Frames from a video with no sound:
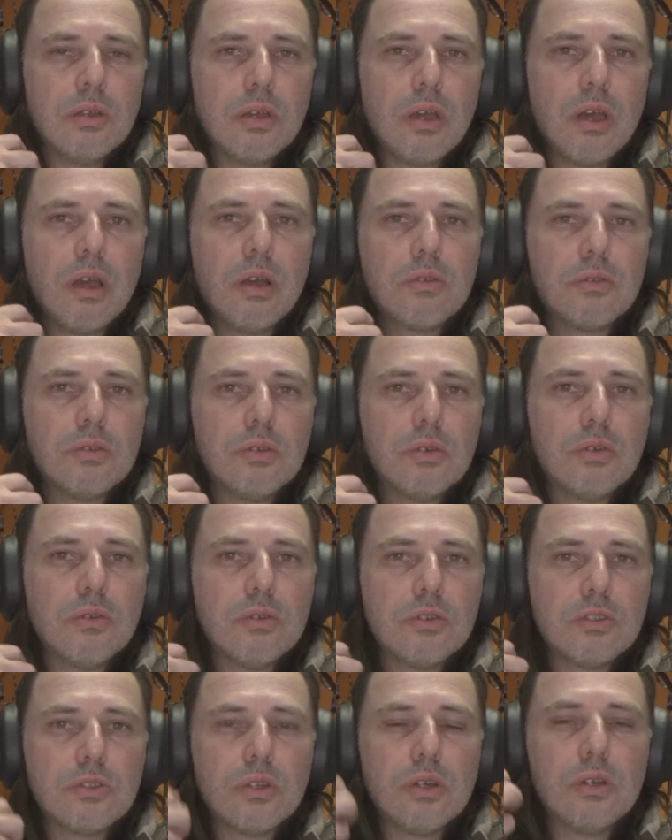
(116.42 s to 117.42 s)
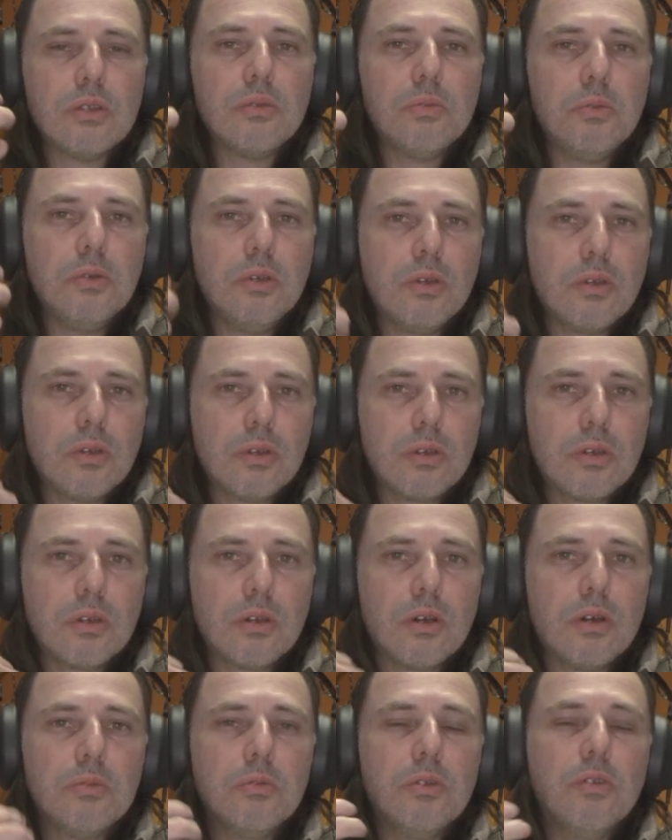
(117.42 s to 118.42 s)
after starting to
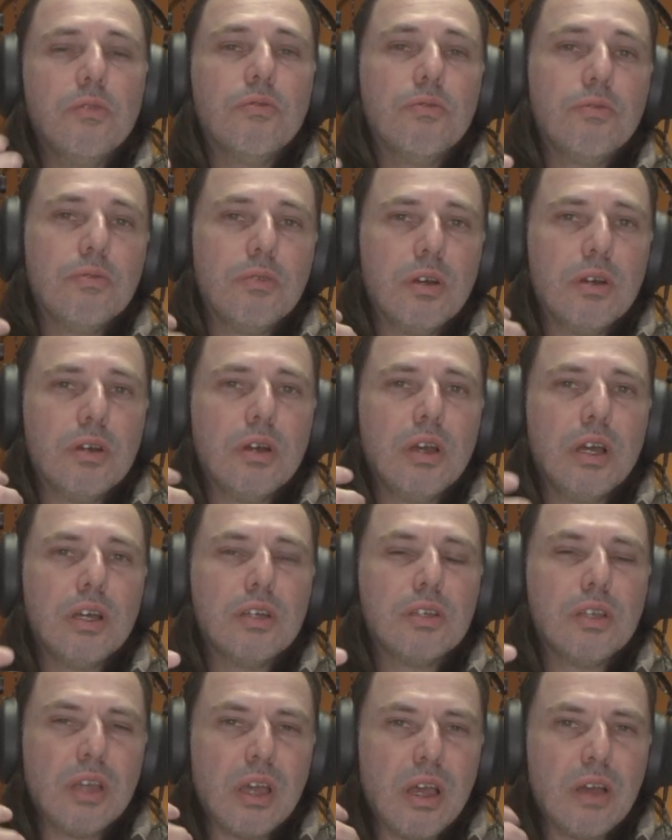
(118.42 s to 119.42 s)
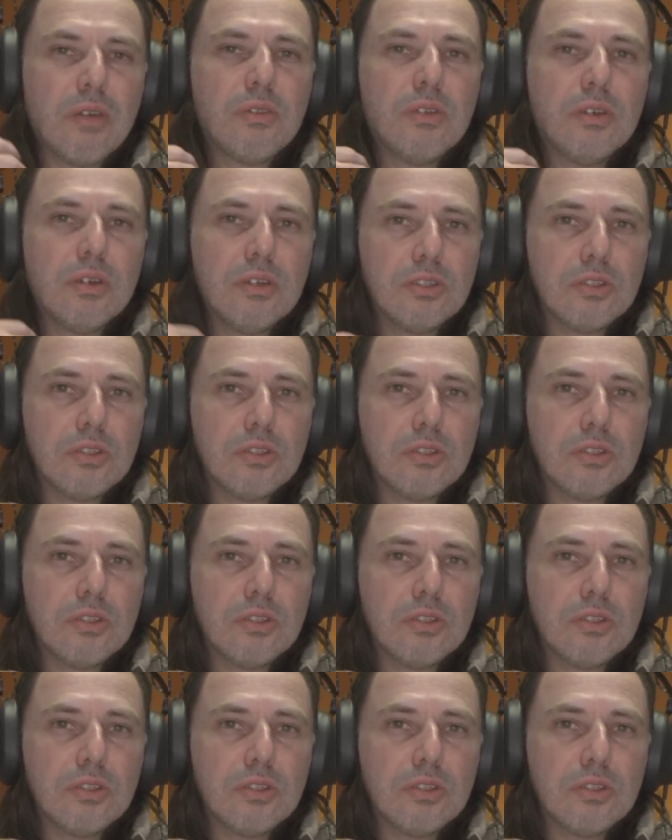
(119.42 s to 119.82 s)
after I